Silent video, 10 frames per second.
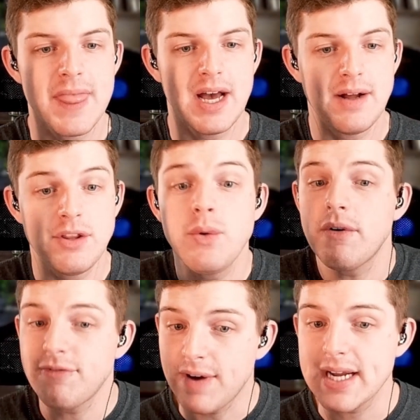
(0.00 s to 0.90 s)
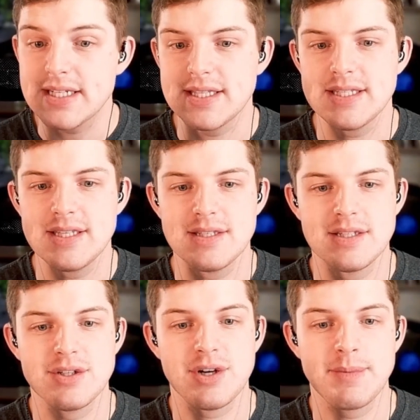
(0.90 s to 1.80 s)
You have fight. This
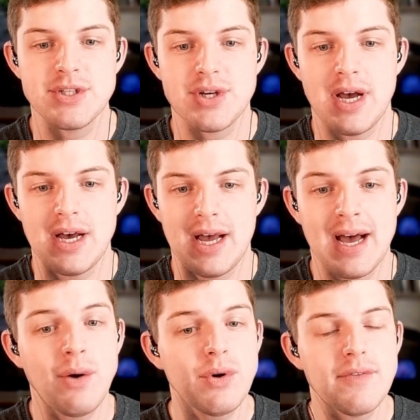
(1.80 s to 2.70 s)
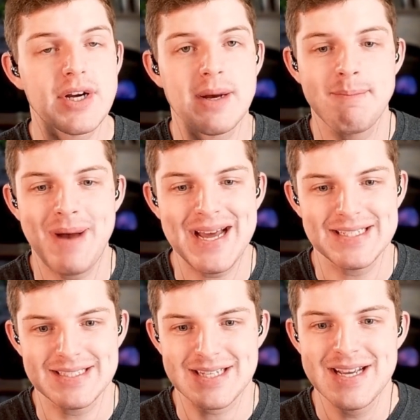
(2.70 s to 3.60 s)
determines how good of a
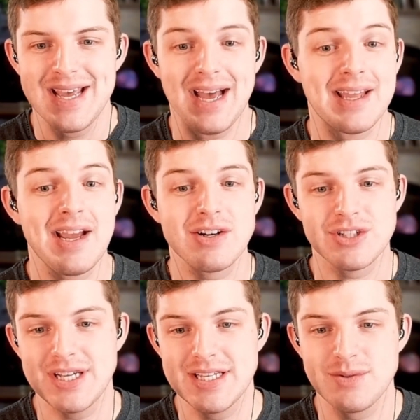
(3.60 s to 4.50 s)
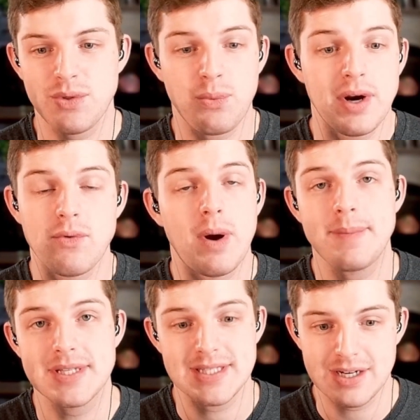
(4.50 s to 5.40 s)
combatant a character is with whatever
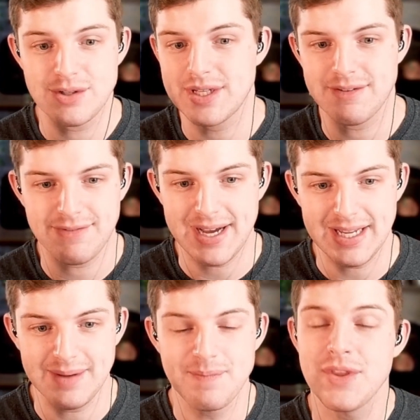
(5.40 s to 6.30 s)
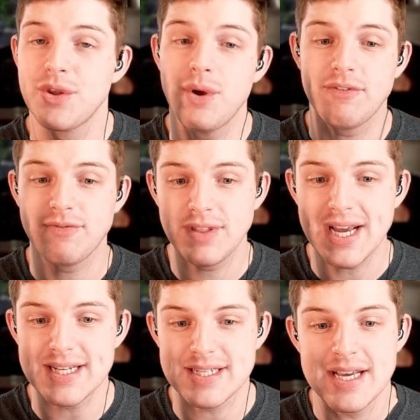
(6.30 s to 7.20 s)
weapons they're using in fighting. You have
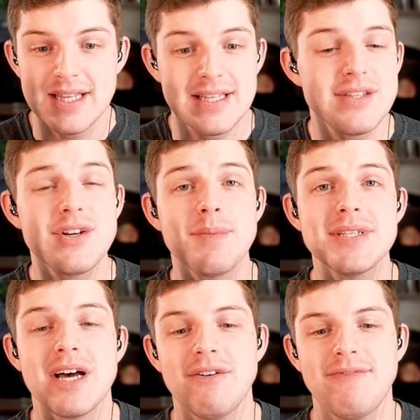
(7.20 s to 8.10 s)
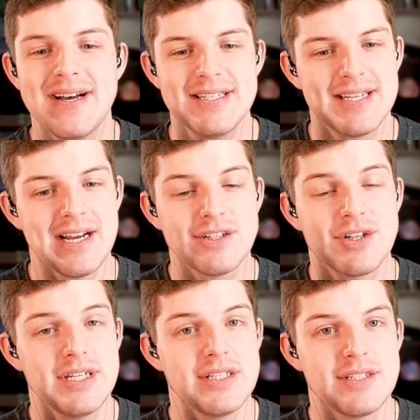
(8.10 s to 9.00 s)
flight. This determines how fast a character
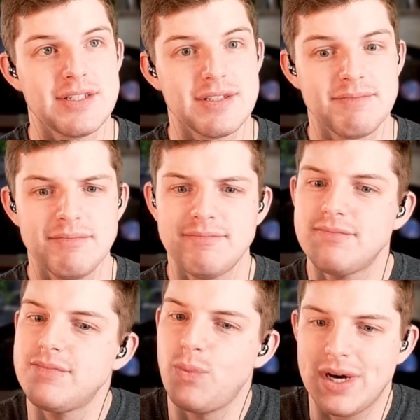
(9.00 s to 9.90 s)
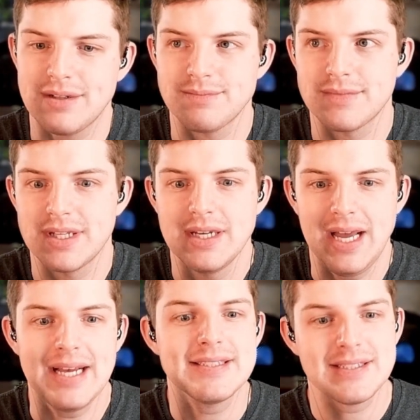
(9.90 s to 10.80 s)
is, well,
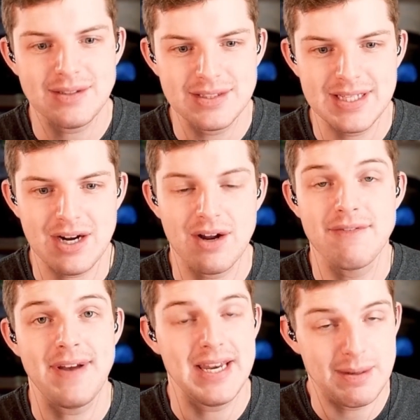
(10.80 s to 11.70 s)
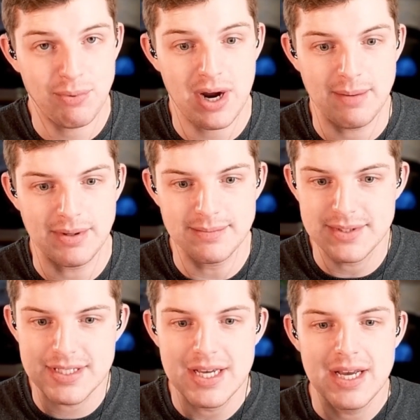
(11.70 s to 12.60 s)
as skilled as they are evading
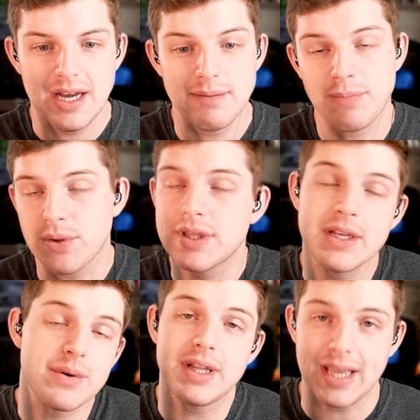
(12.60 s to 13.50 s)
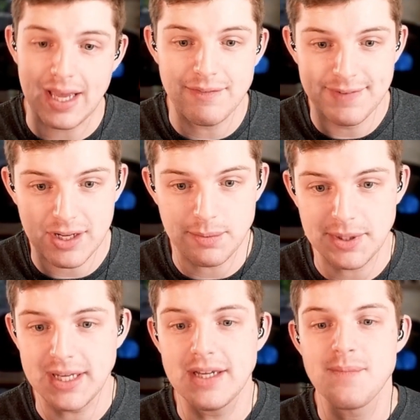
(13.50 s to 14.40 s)
problems, both literally and figuratively.